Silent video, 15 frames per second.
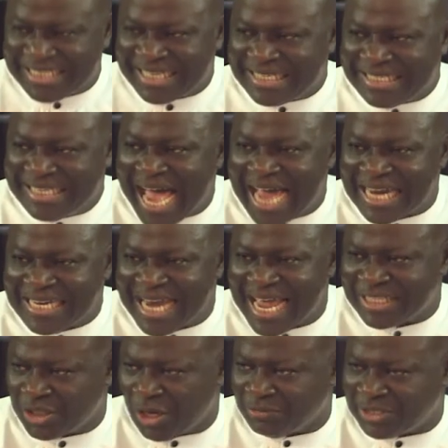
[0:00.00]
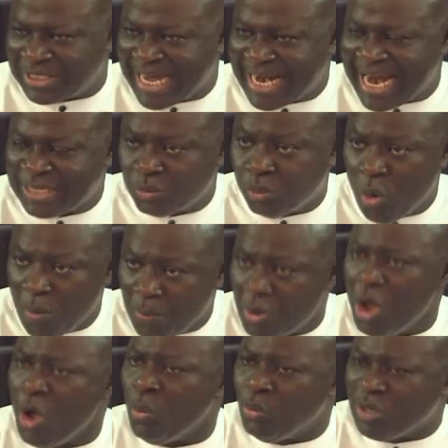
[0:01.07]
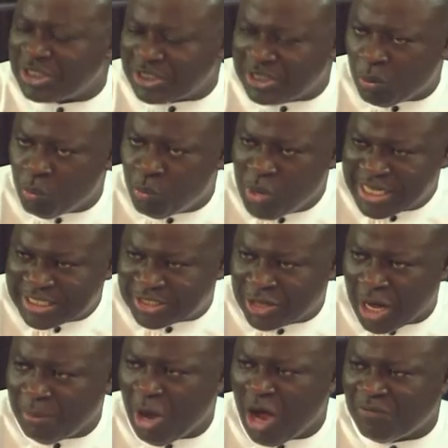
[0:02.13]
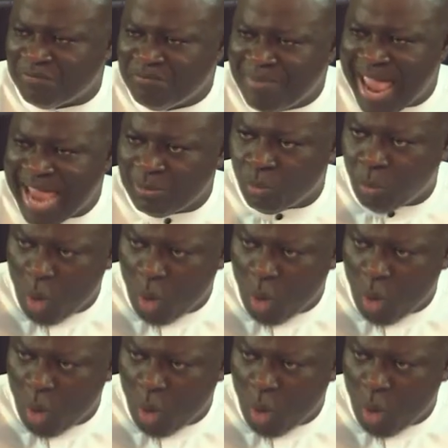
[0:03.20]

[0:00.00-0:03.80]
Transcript: the deadness of Sarah's womb, which the wisdom of men